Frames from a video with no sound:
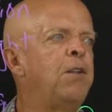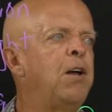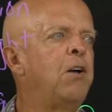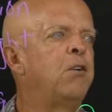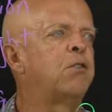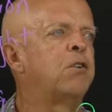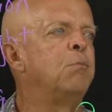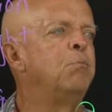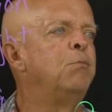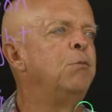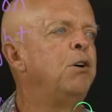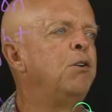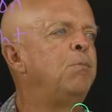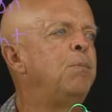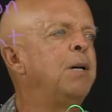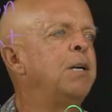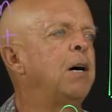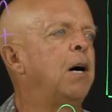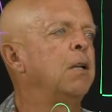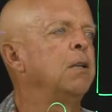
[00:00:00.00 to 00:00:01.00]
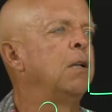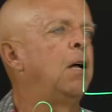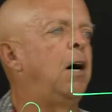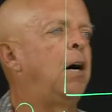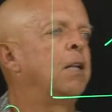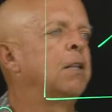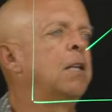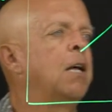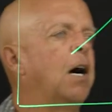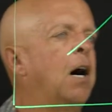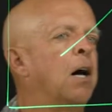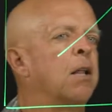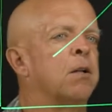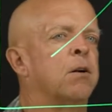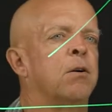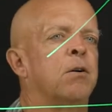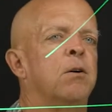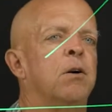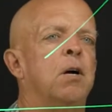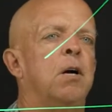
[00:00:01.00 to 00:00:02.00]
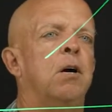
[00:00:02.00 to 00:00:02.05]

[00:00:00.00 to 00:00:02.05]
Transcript: there's a movement along the other.